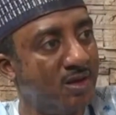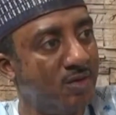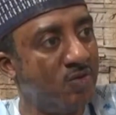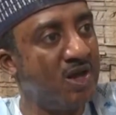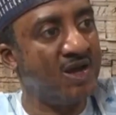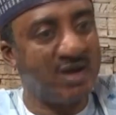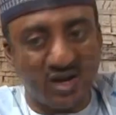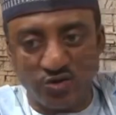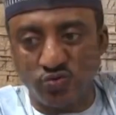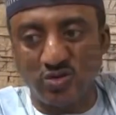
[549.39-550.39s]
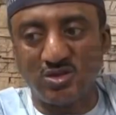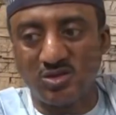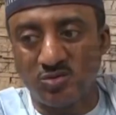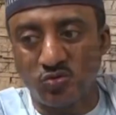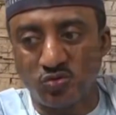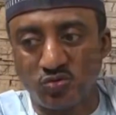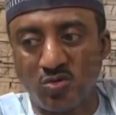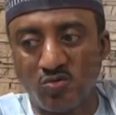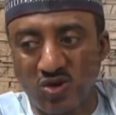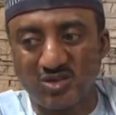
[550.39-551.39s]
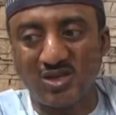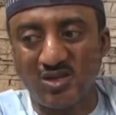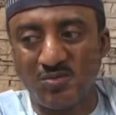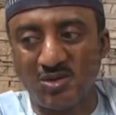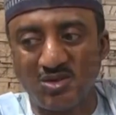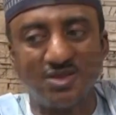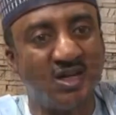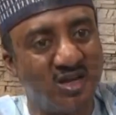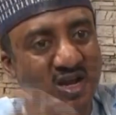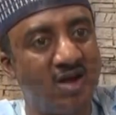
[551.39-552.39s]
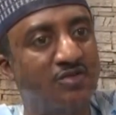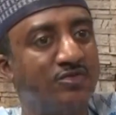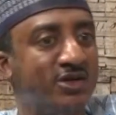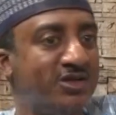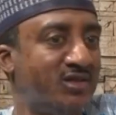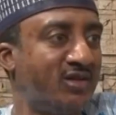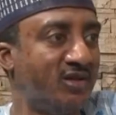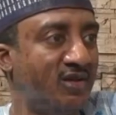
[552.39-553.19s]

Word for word: We are graduating youth on quarterly basis in their hundreds.